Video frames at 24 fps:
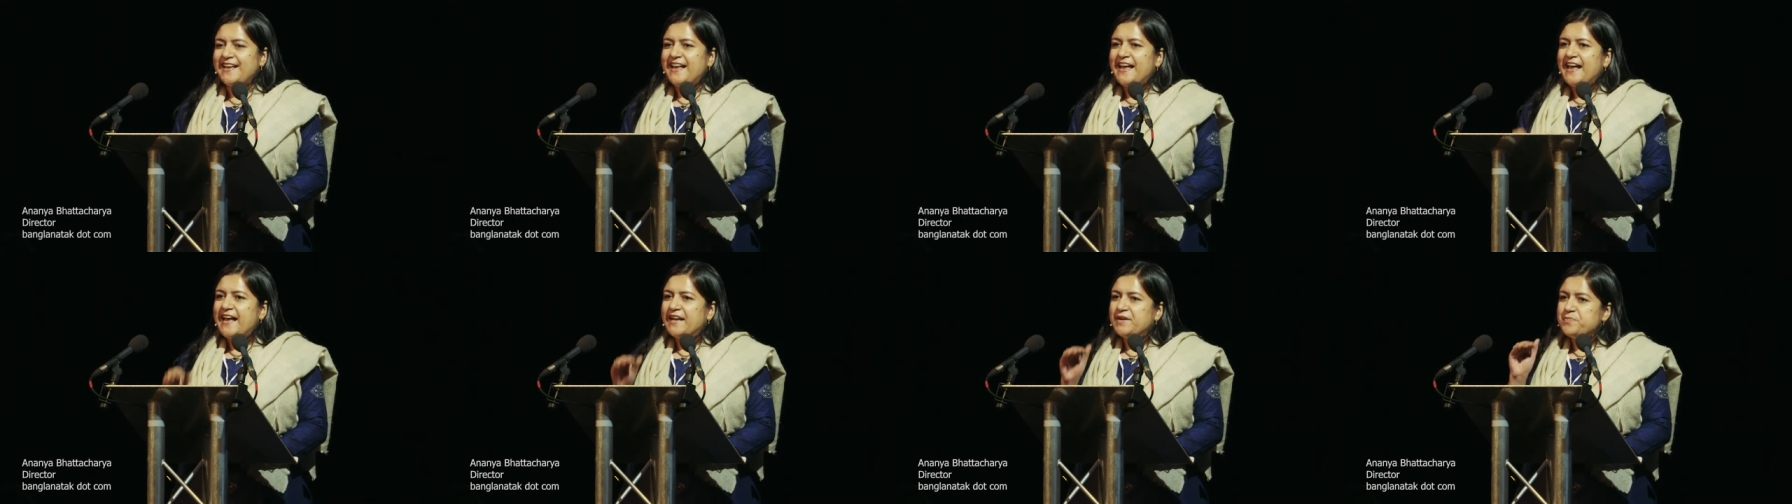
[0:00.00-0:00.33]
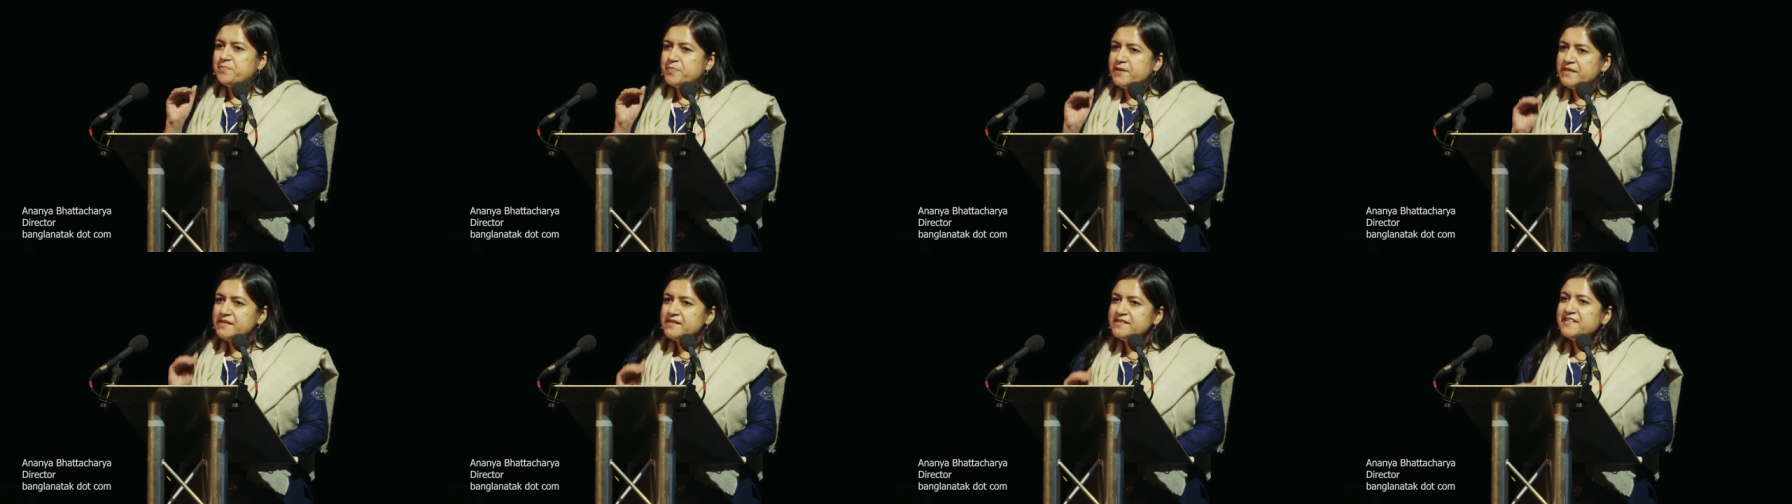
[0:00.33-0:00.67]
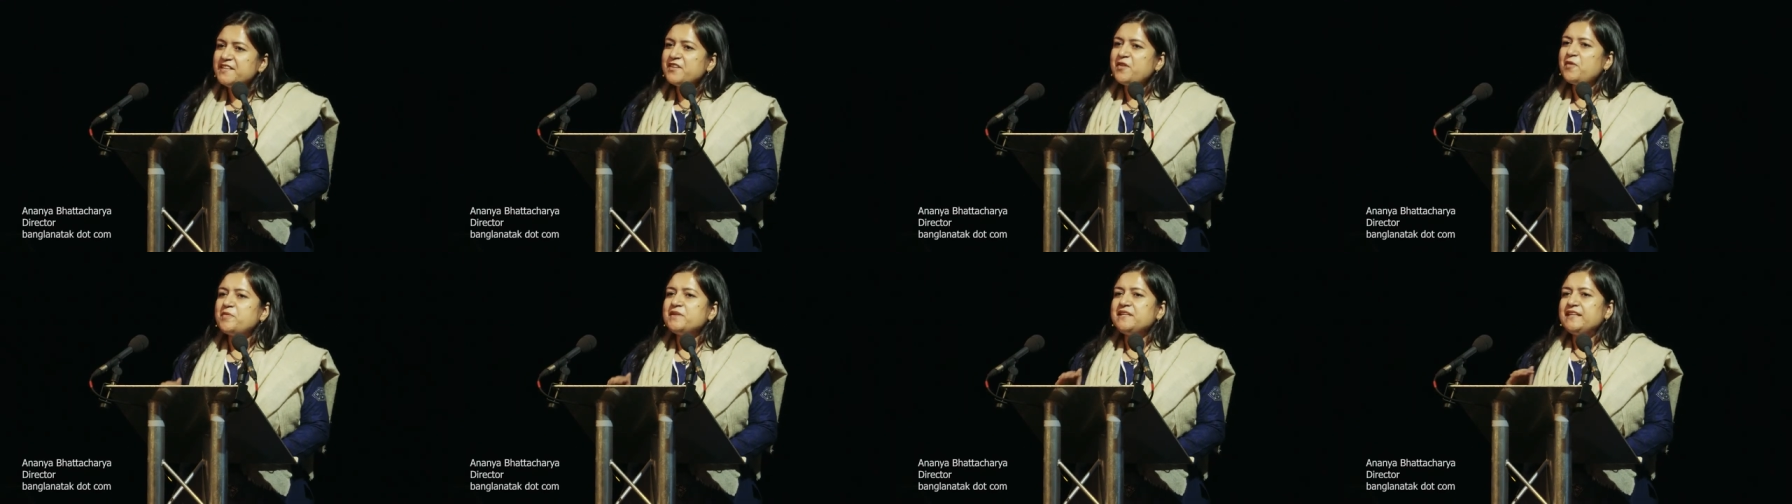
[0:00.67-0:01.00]
And
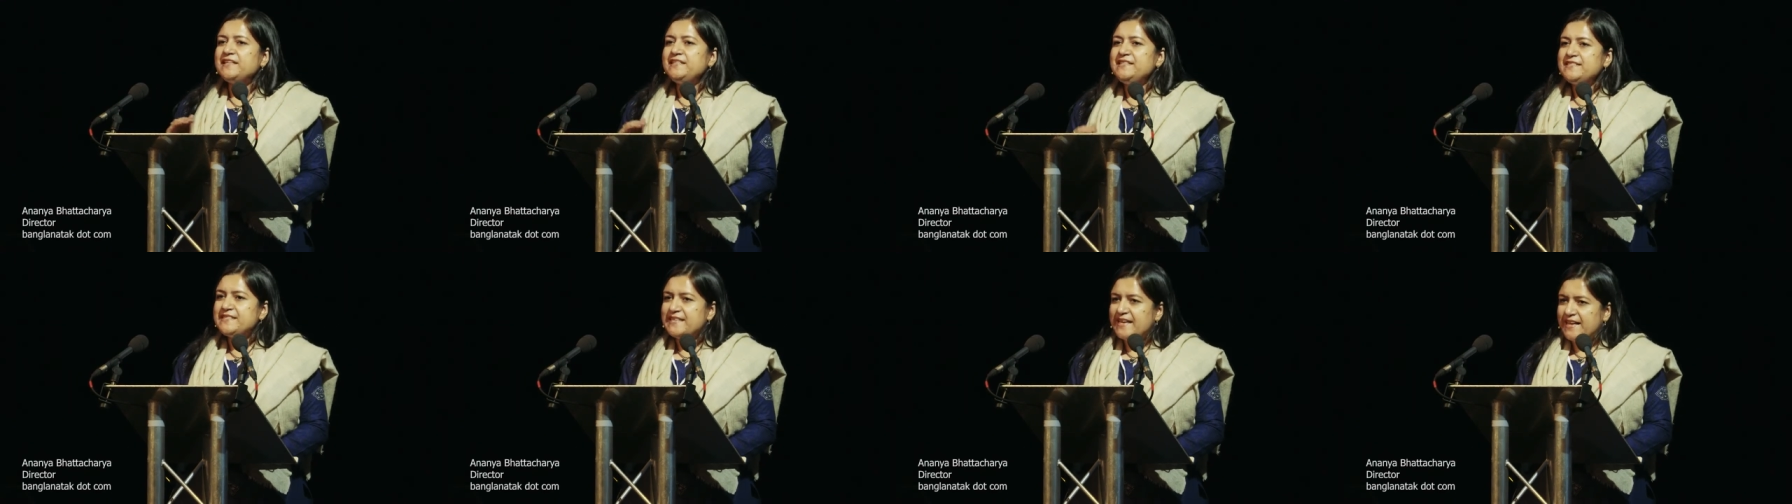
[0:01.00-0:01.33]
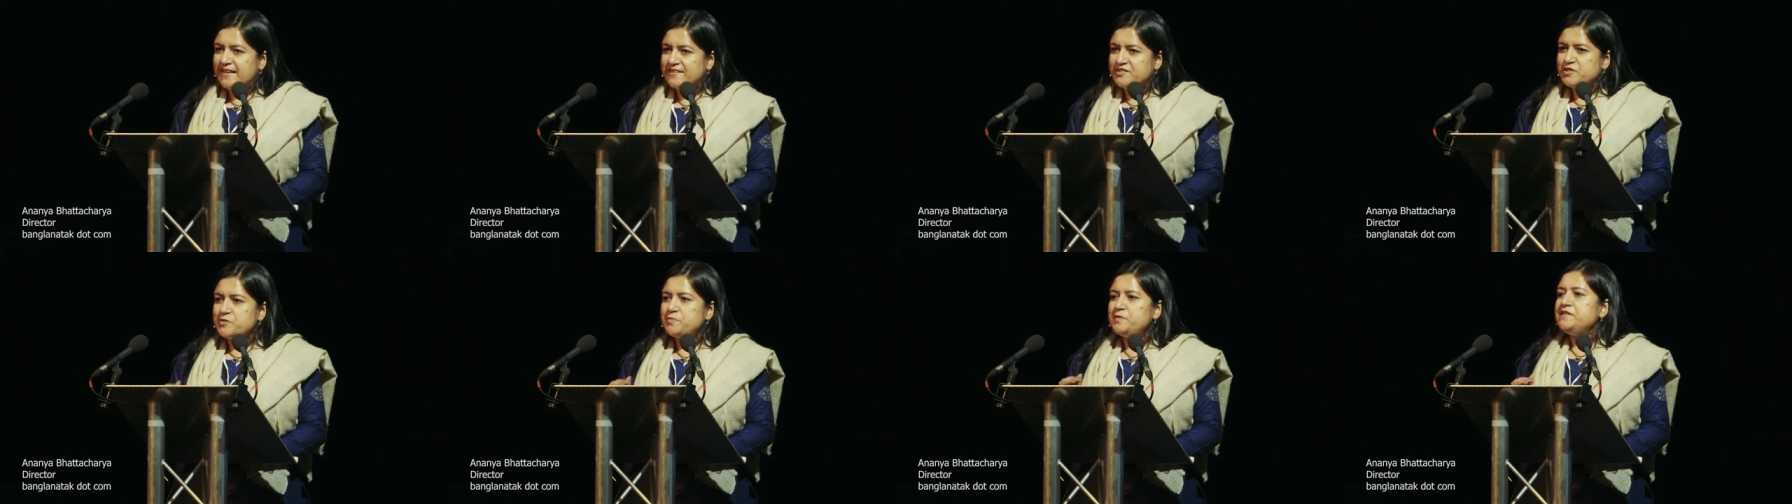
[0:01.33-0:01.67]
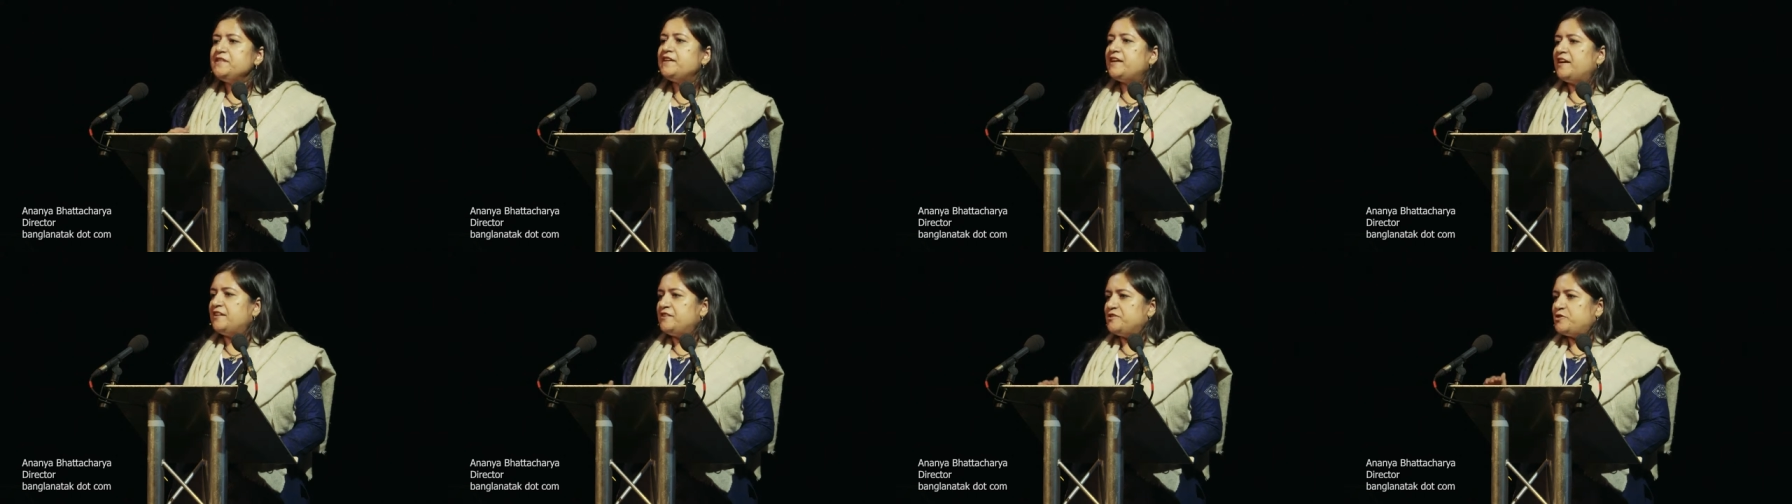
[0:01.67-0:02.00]
building on intangible
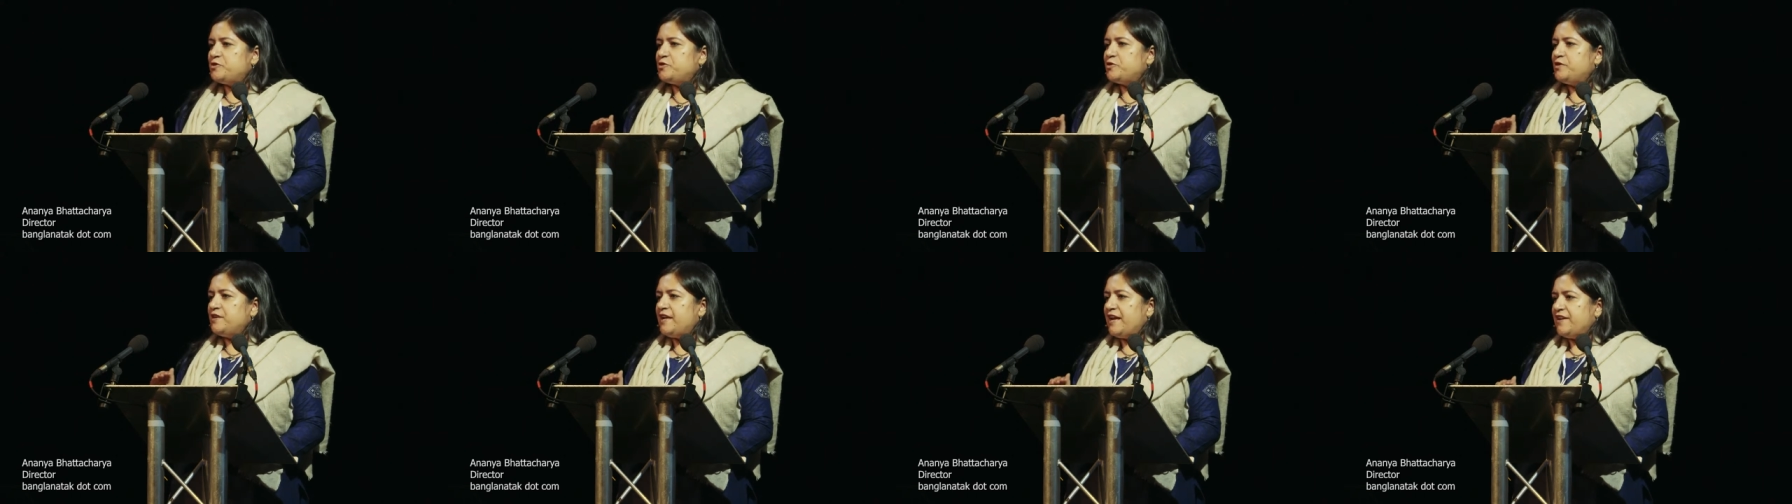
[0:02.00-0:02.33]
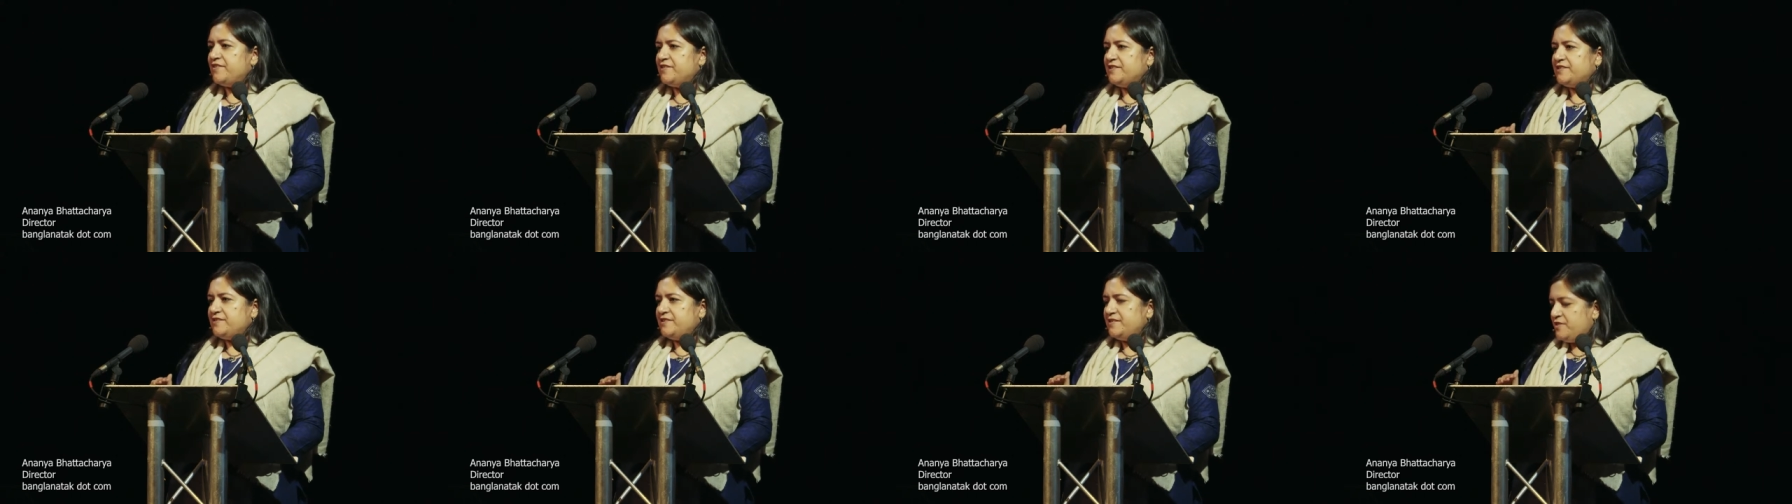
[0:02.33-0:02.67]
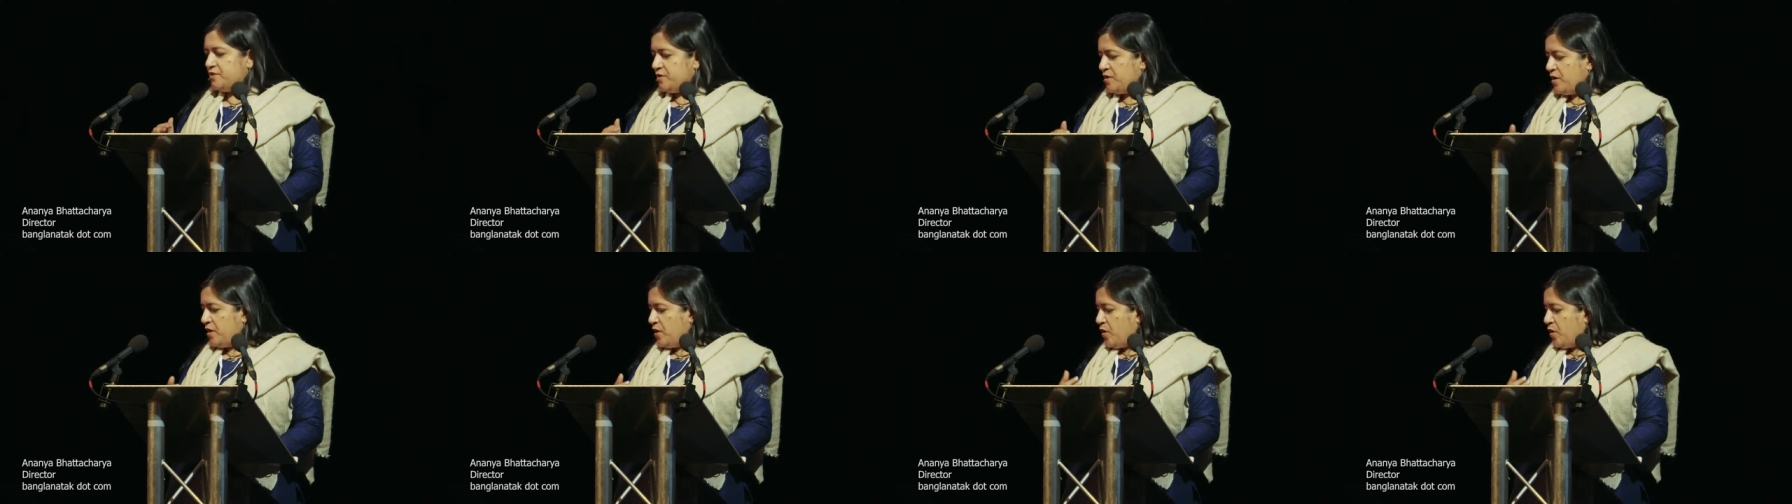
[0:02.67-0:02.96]
cultural heritage